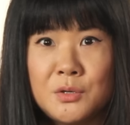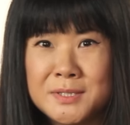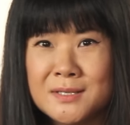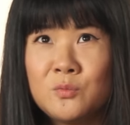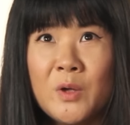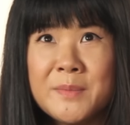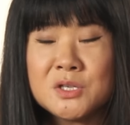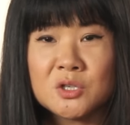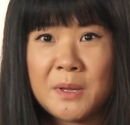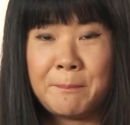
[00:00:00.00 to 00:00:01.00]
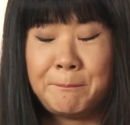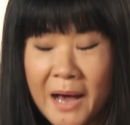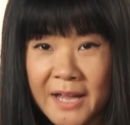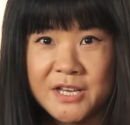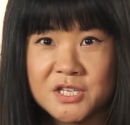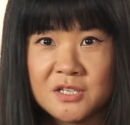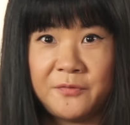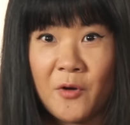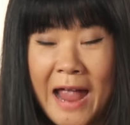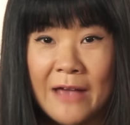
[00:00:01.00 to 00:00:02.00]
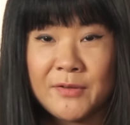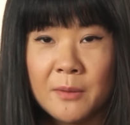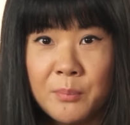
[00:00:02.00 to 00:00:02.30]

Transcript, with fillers: who says women should be punished for having